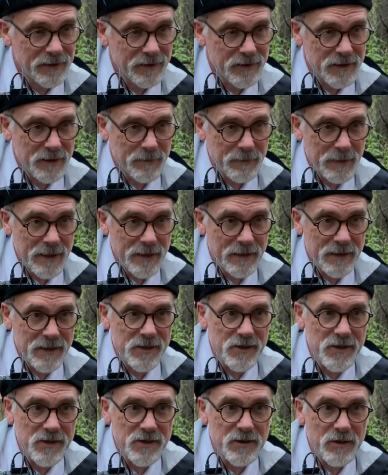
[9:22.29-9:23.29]
To me,
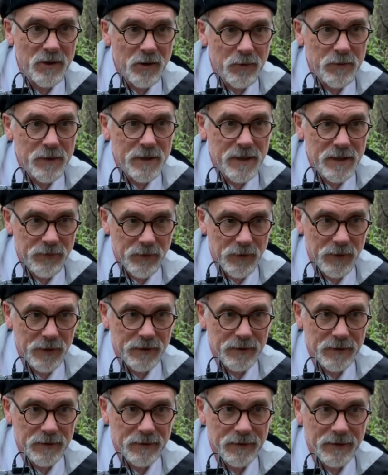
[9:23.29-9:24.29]
this is no
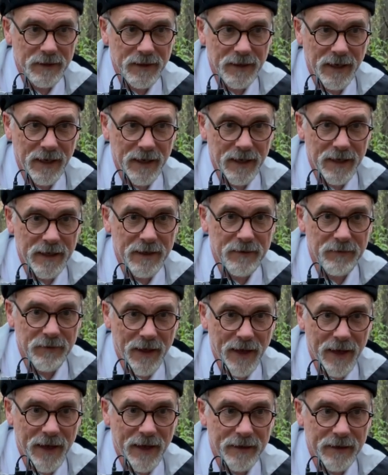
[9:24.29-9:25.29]
different than any of
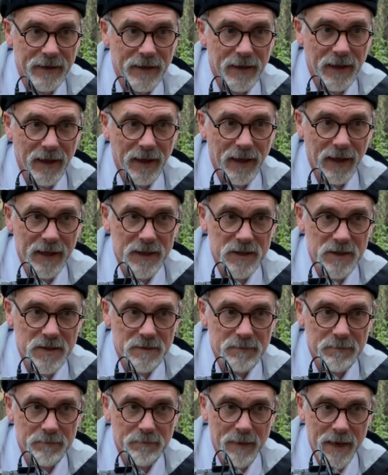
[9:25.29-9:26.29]
that. It's
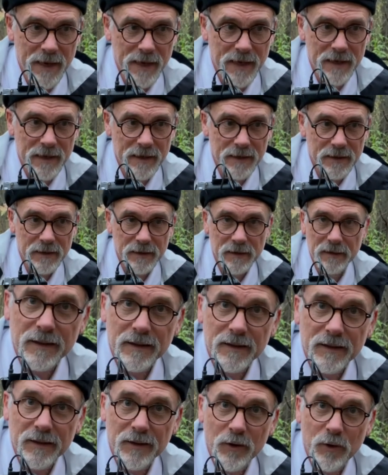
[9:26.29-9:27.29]
making
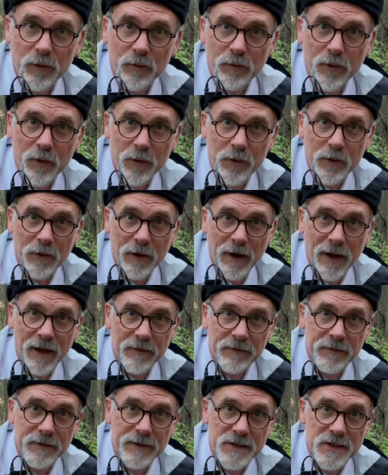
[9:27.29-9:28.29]
your
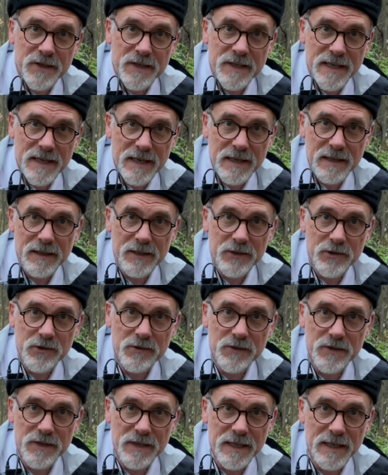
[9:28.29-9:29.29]
photograph, the scene that you
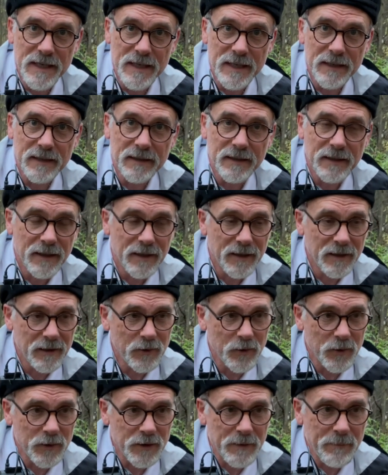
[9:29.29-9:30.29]
see,
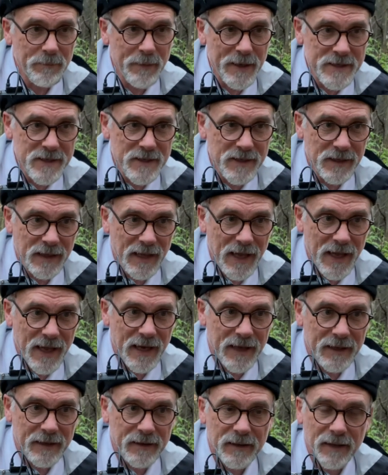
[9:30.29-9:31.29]
look the best it
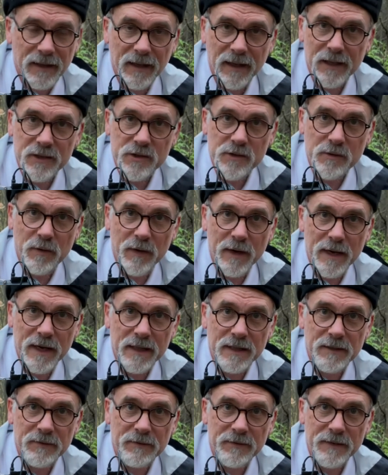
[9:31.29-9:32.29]
can. It's
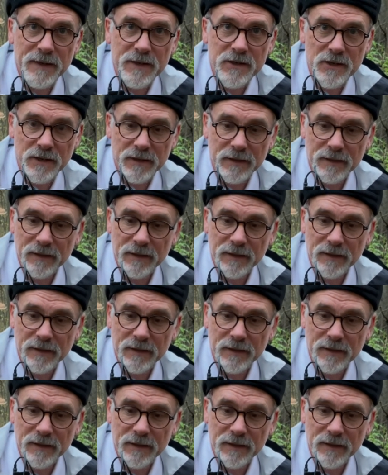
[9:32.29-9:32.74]
creating the vision